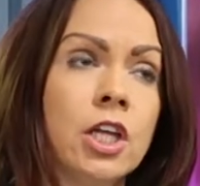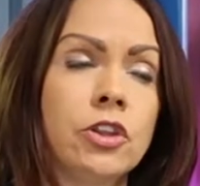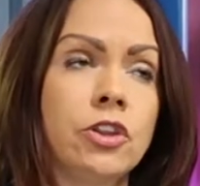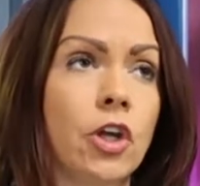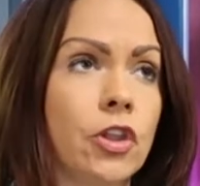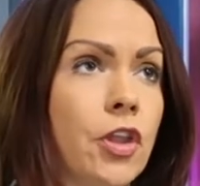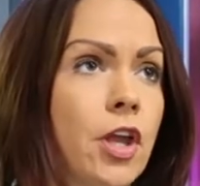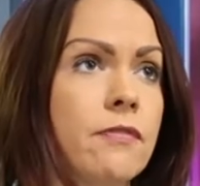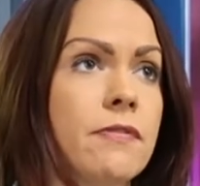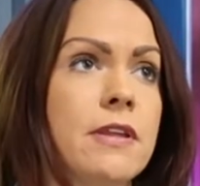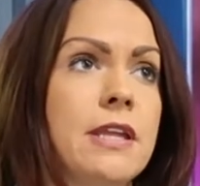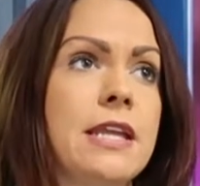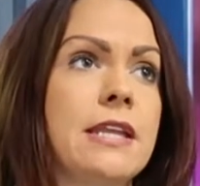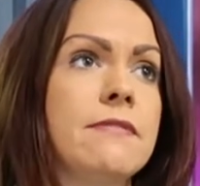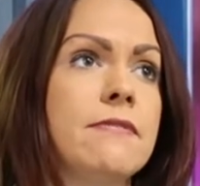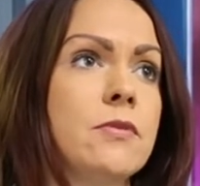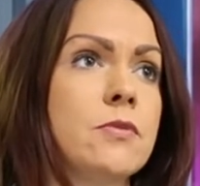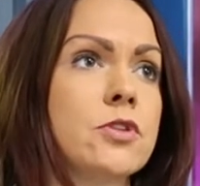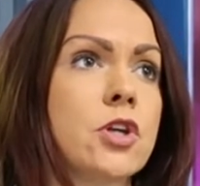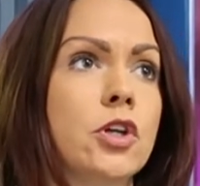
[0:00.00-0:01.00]
not knowing if
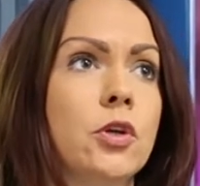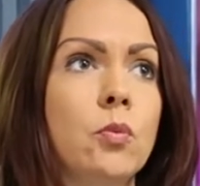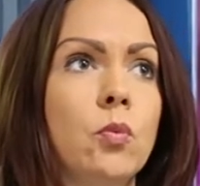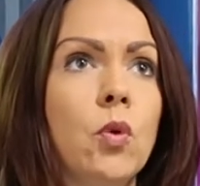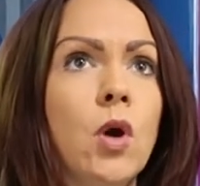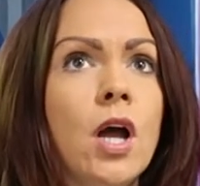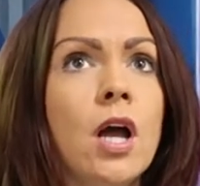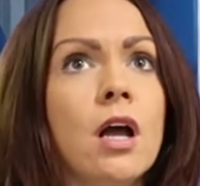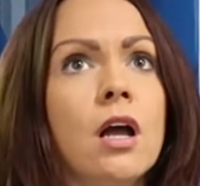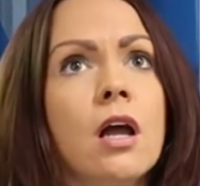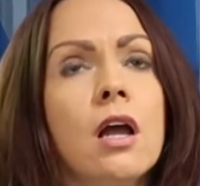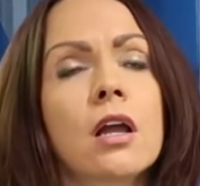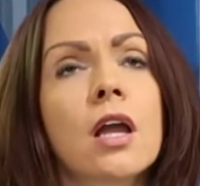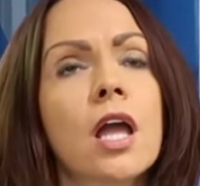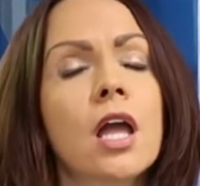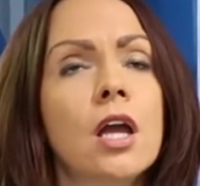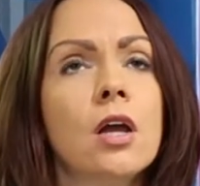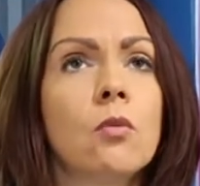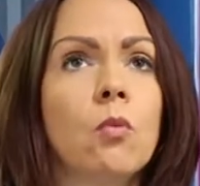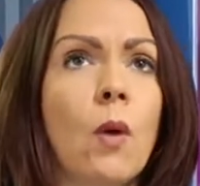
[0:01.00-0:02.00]
it was going to work,
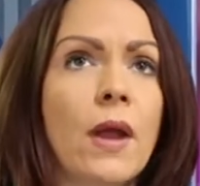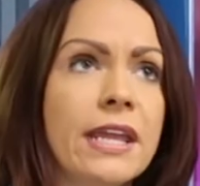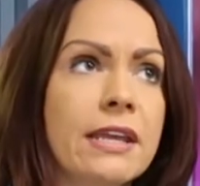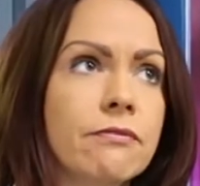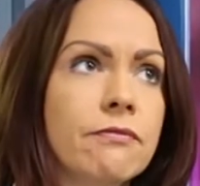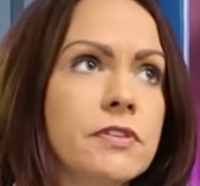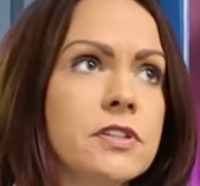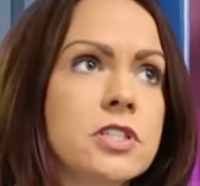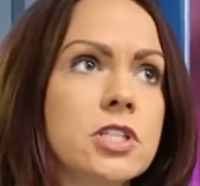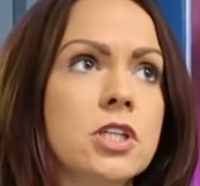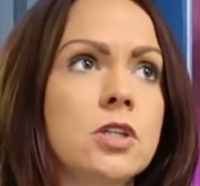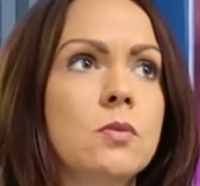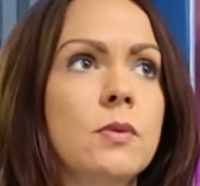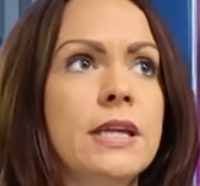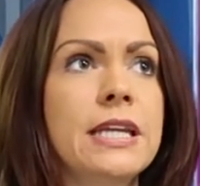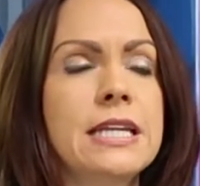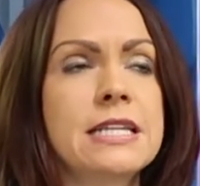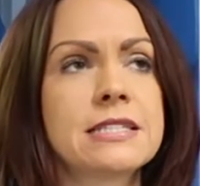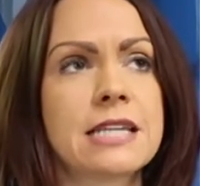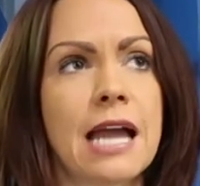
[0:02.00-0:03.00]
waiting for two
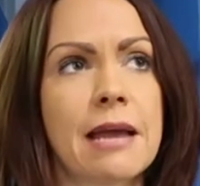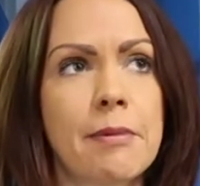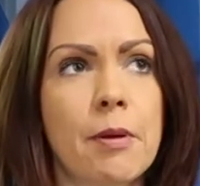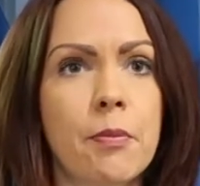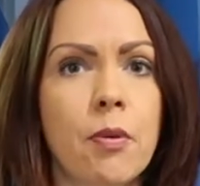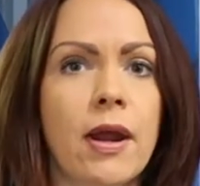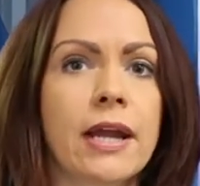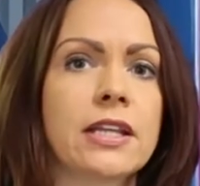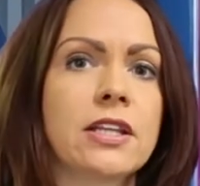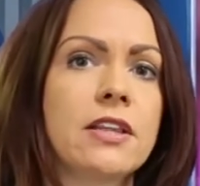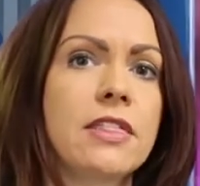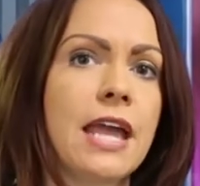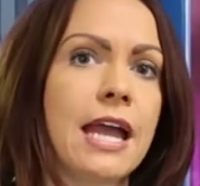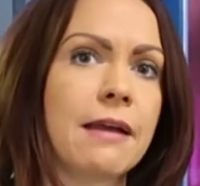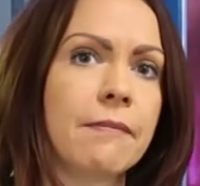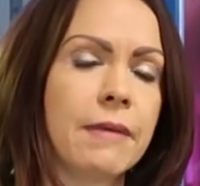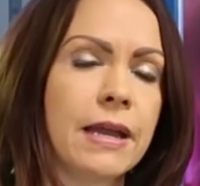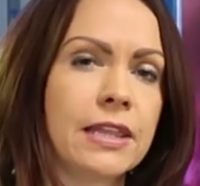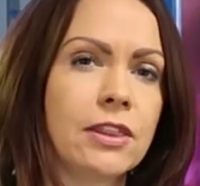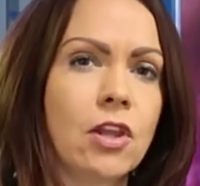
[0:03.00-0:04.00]
weeks, am I pregnant,
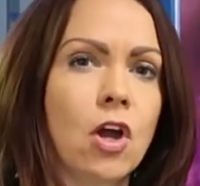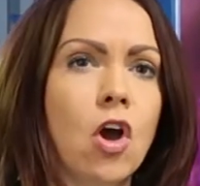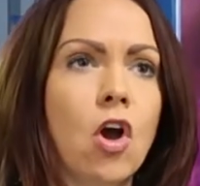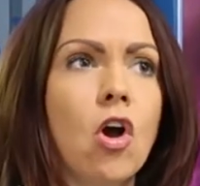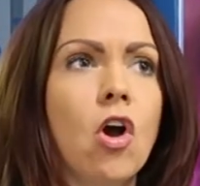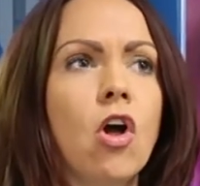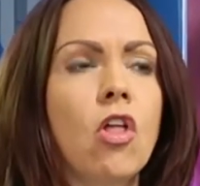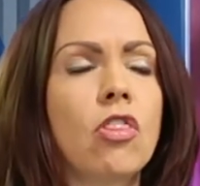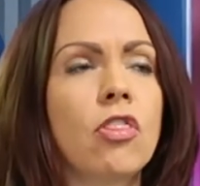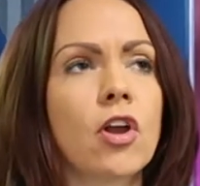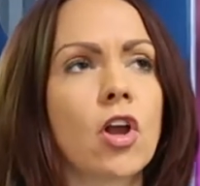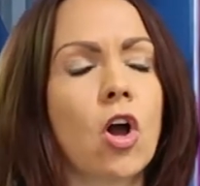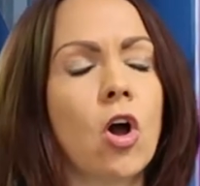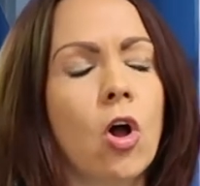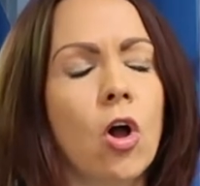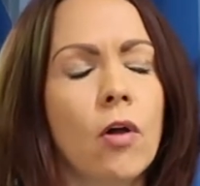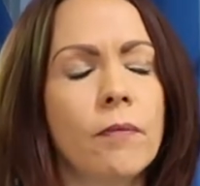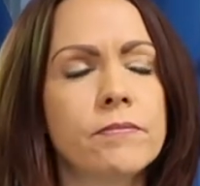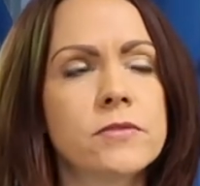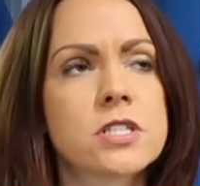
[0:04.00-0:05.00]
am I not, the
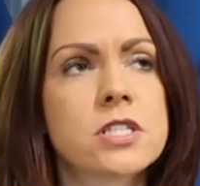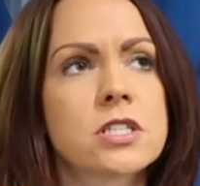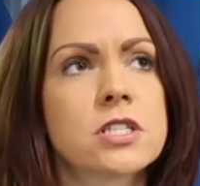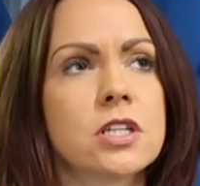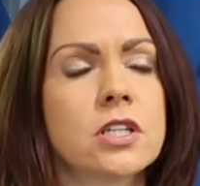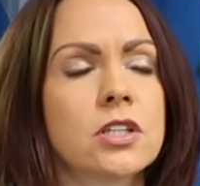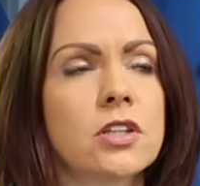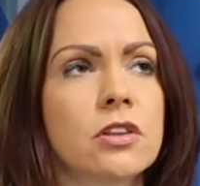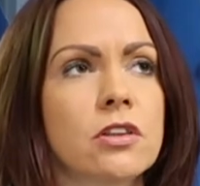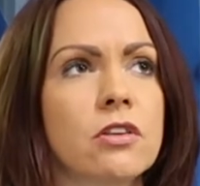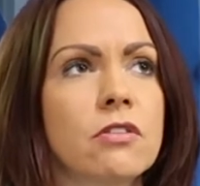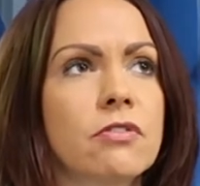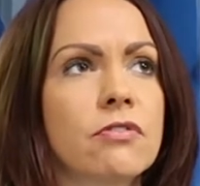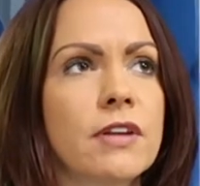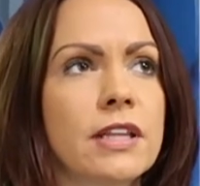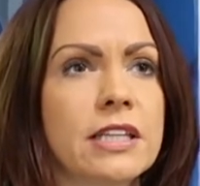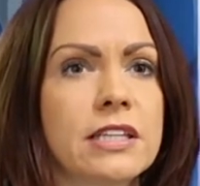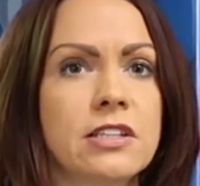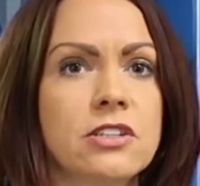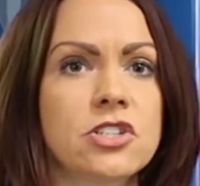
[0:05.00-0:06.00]
constant
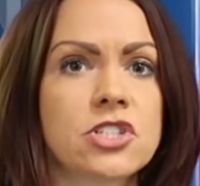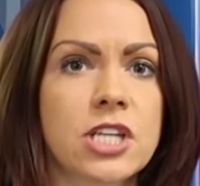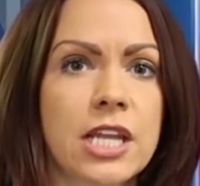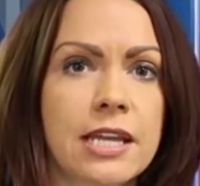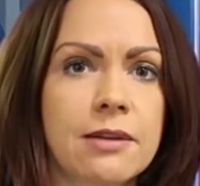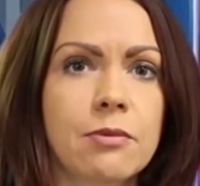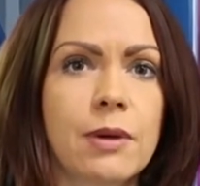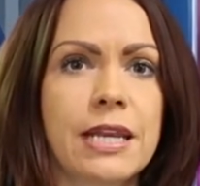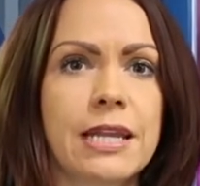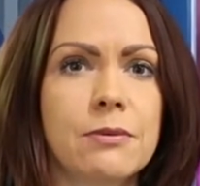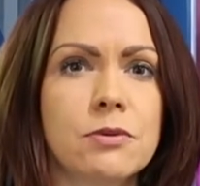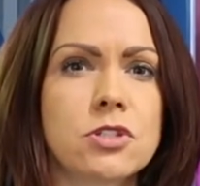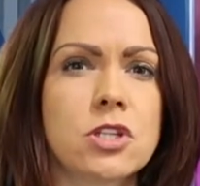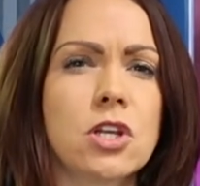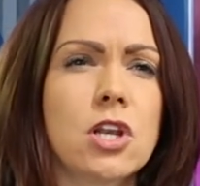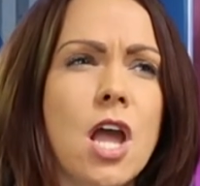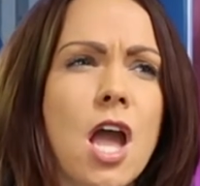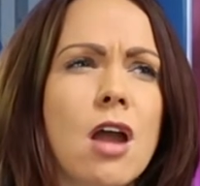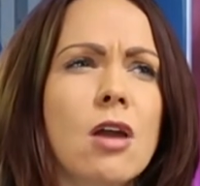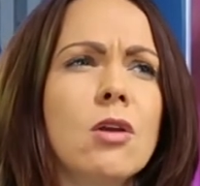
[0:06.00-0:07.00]
feeling shit when it was a
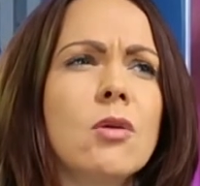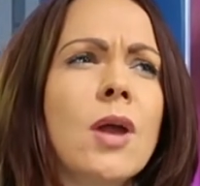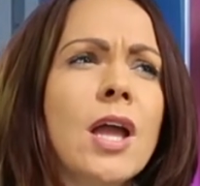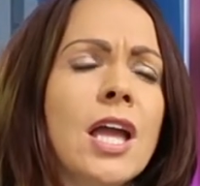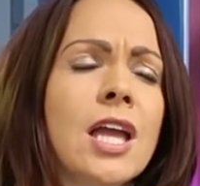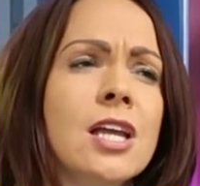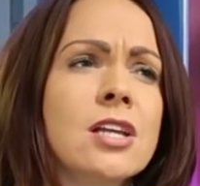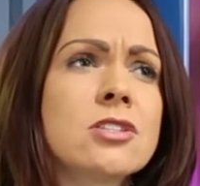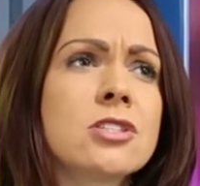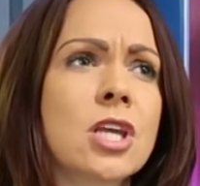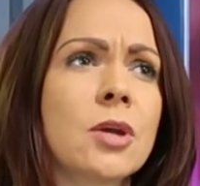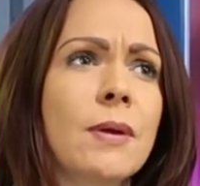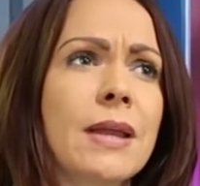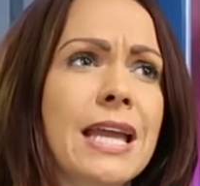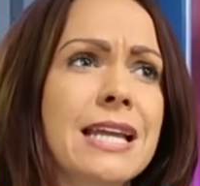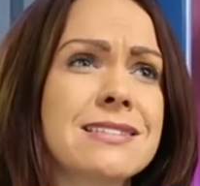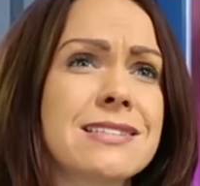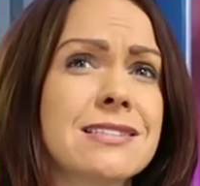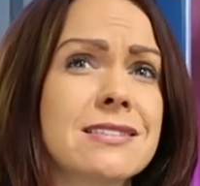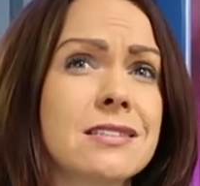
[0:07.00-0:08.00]
no. So I
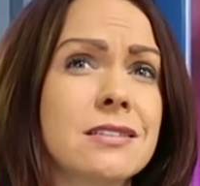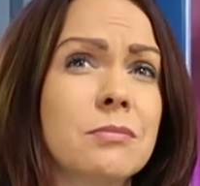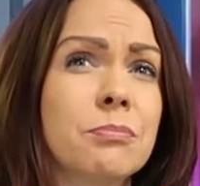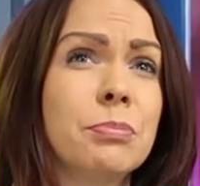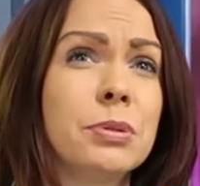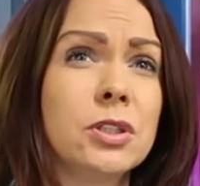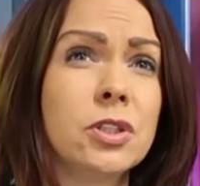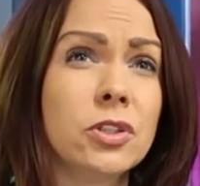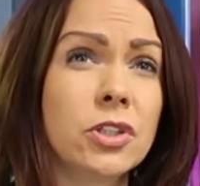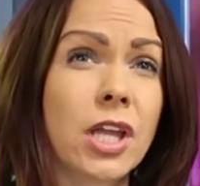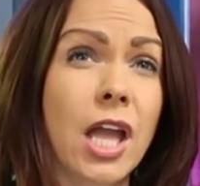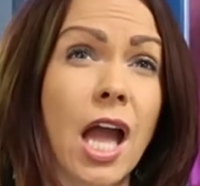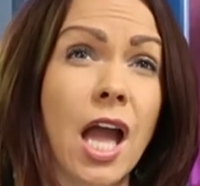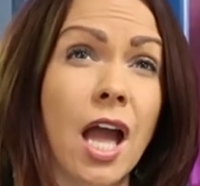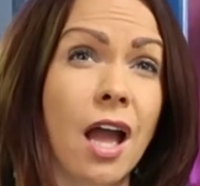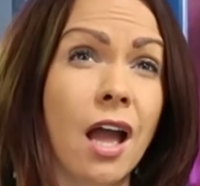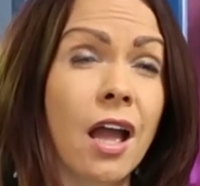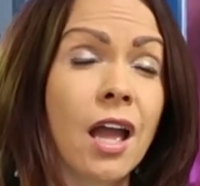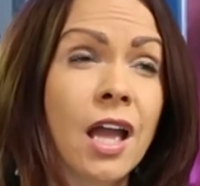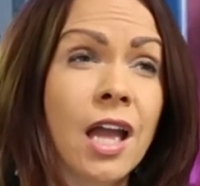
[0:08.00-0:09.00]
guess as an
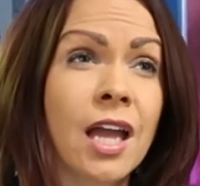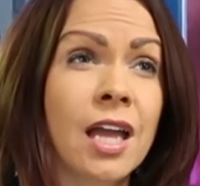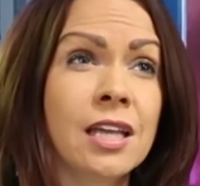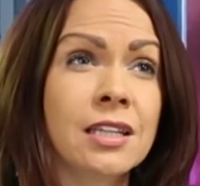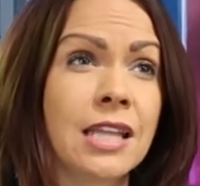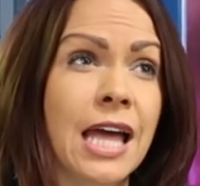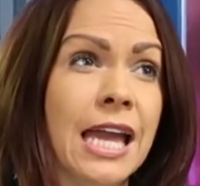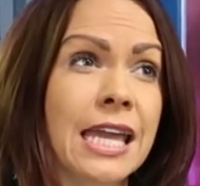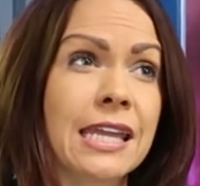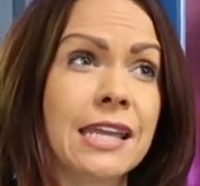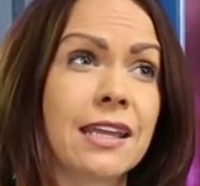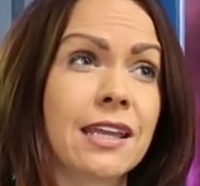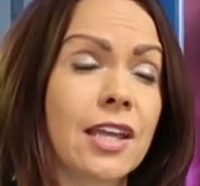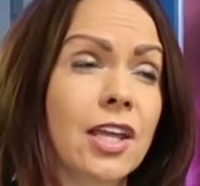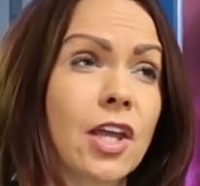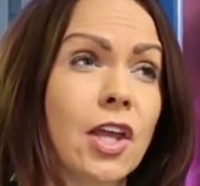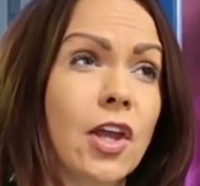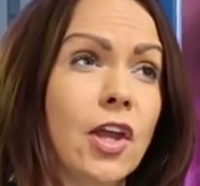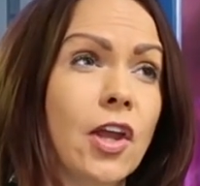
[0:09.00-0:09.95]
employer, like